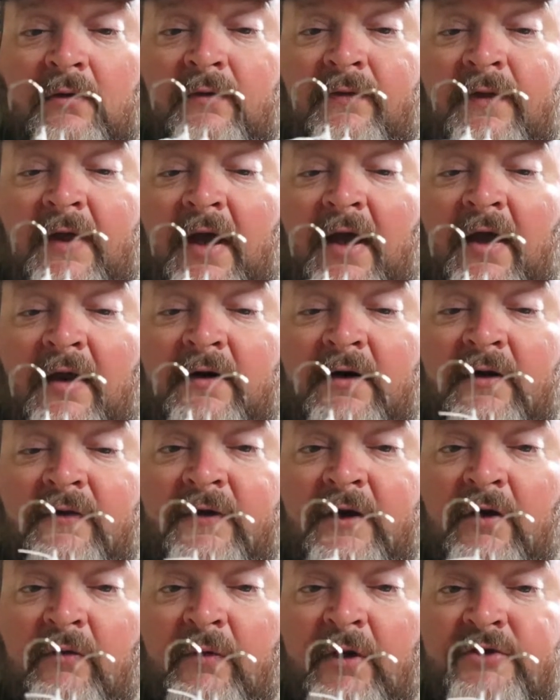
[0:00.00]
than
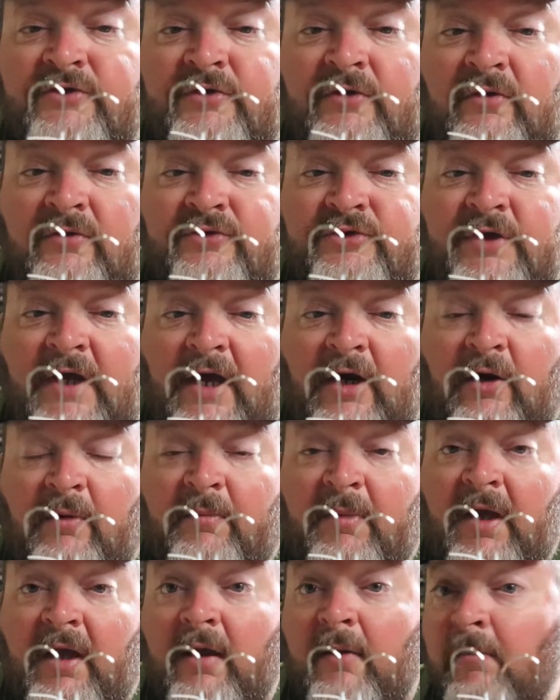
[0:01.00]
the original
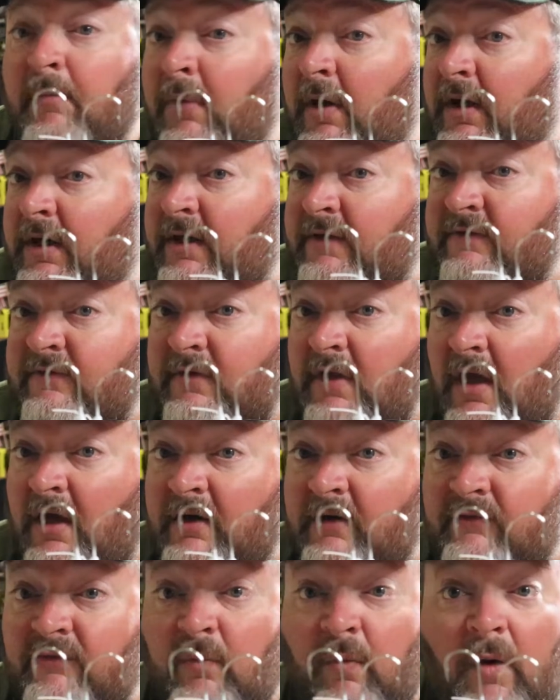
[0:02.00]
chatterbait, but it's
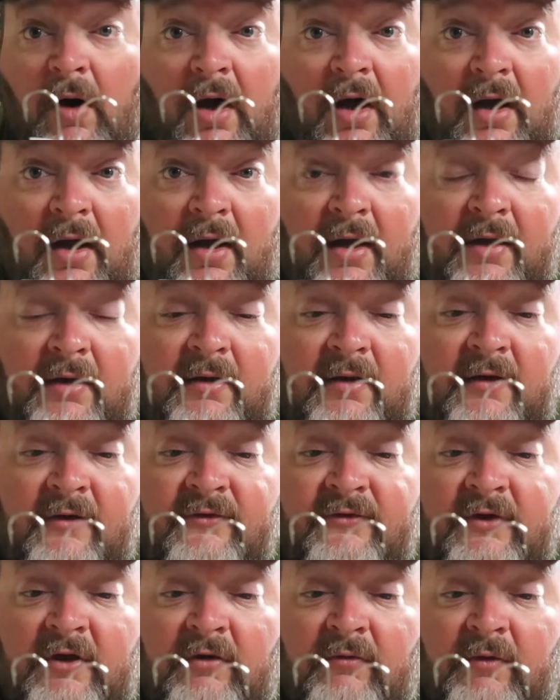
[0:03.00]
not as wide
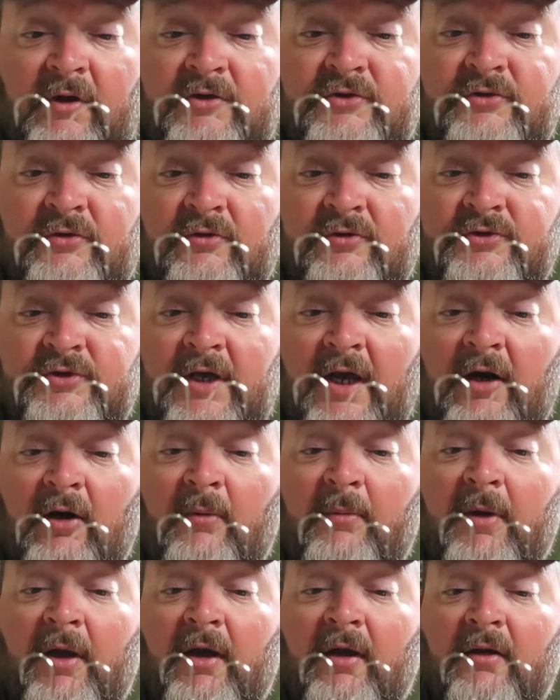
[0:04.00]
as the original
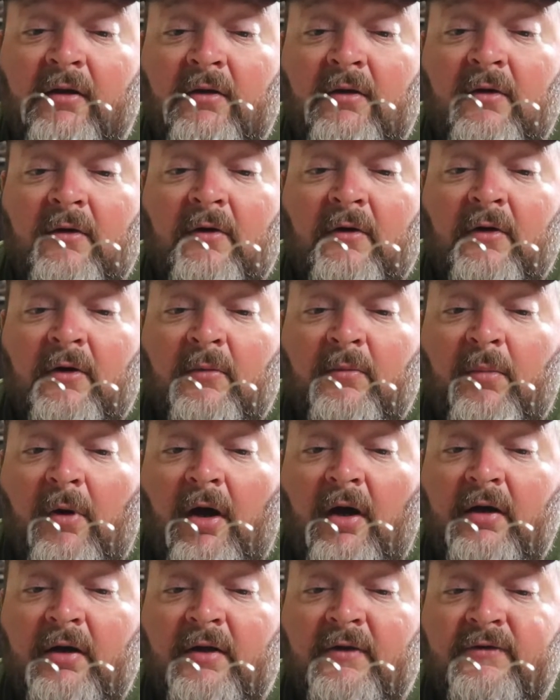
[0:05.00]
chatterbait
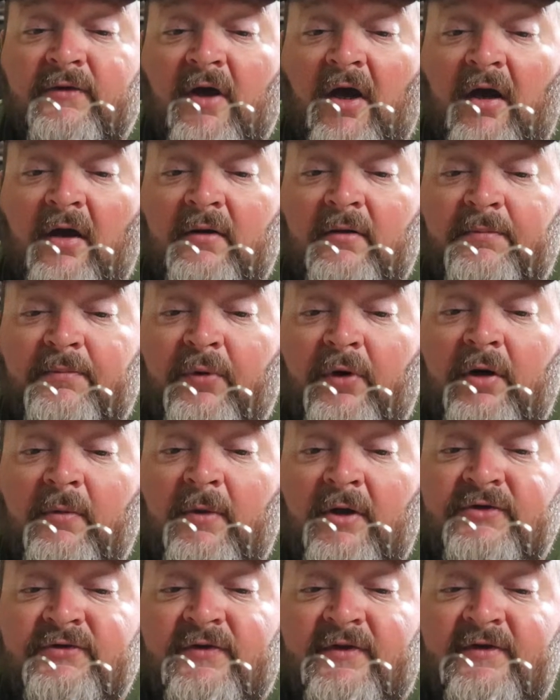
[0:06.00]
but it's got pretty
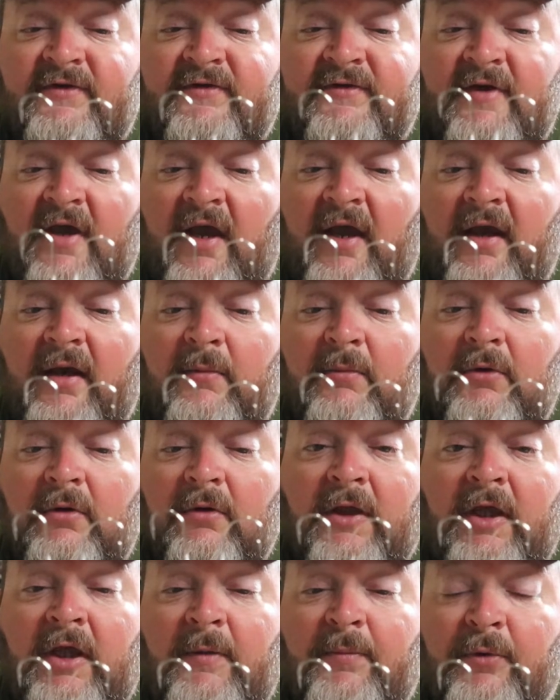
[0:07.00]
much the same
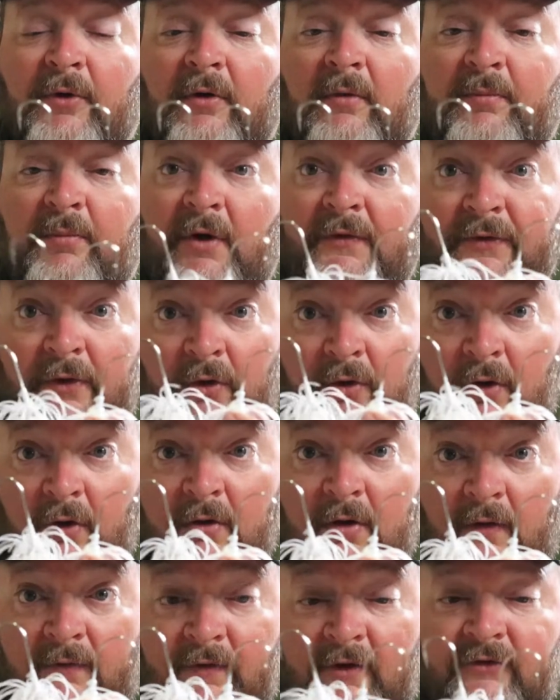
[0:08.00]
keeper, but the
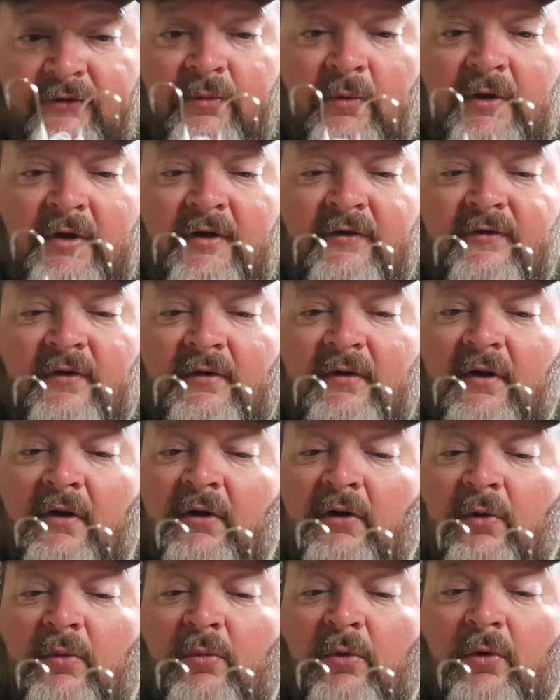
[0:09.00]
hook on this one is a
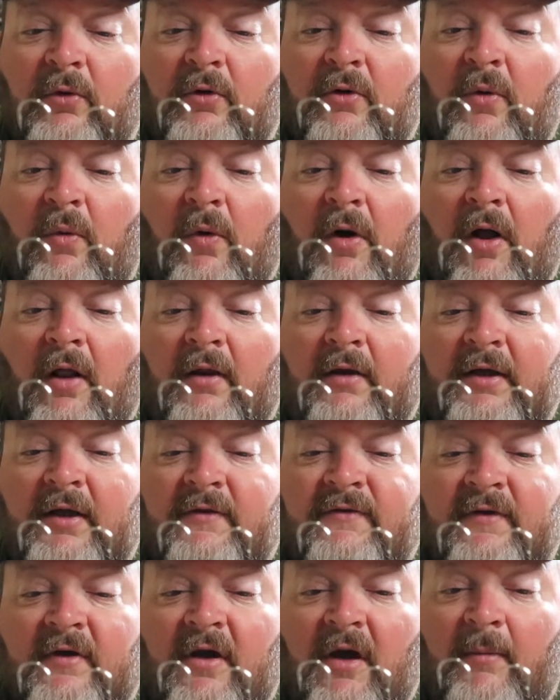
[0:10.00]
little more quality.
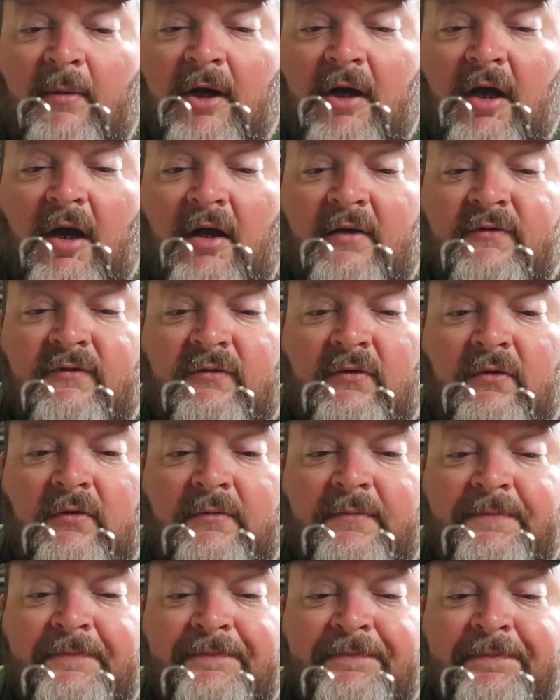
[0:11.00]
It's a Gamakatsu.